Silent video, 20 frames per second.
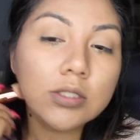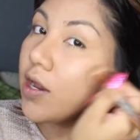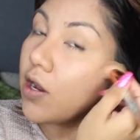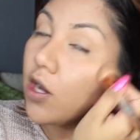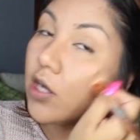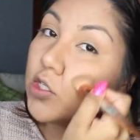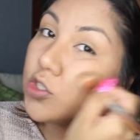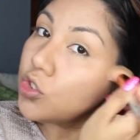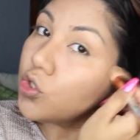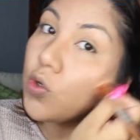I
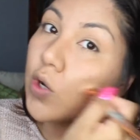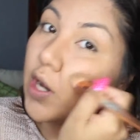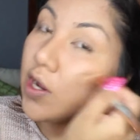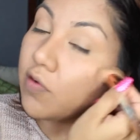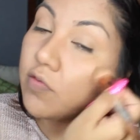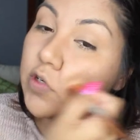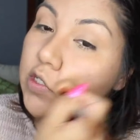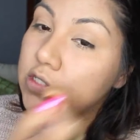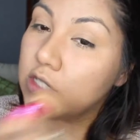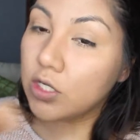contour
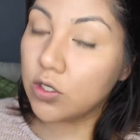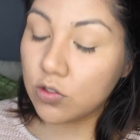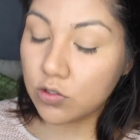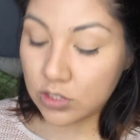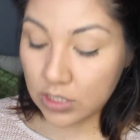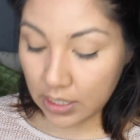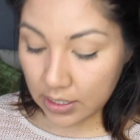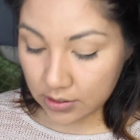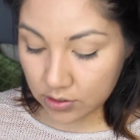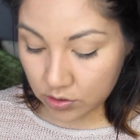every single
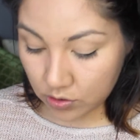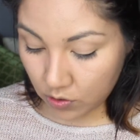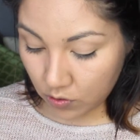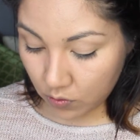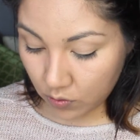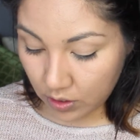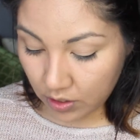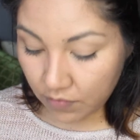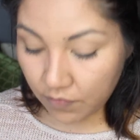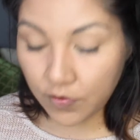day,
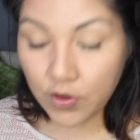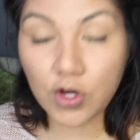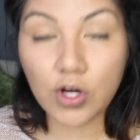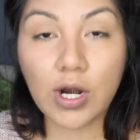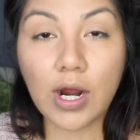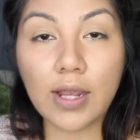so if you're